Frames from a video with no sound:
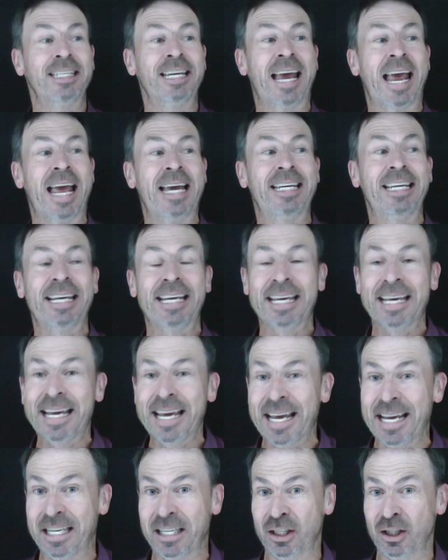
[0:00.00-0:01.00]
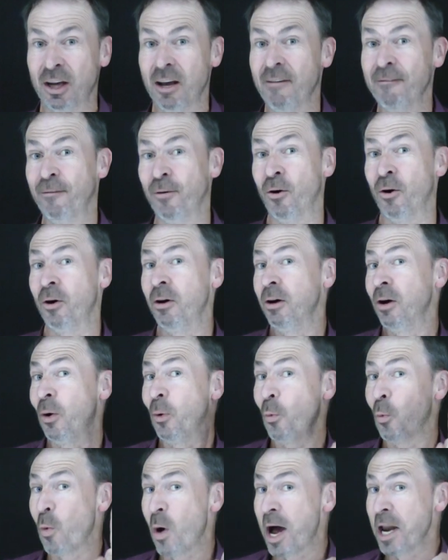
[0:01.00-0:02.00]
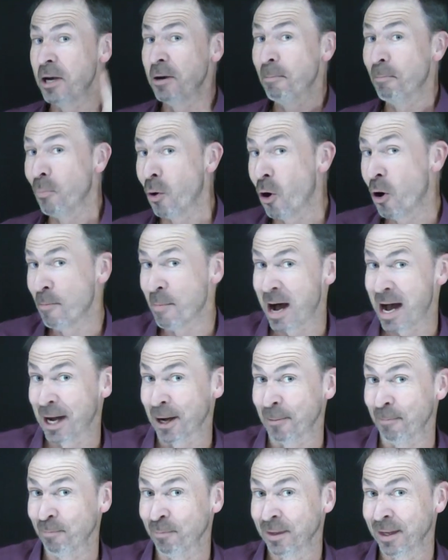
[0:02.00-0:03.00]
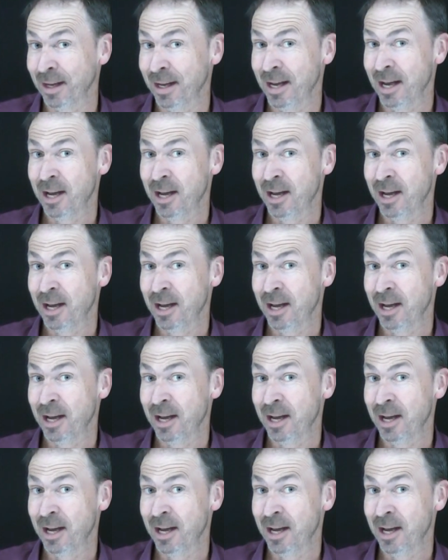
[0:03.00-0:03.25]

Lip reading: to head east for 1 more mile.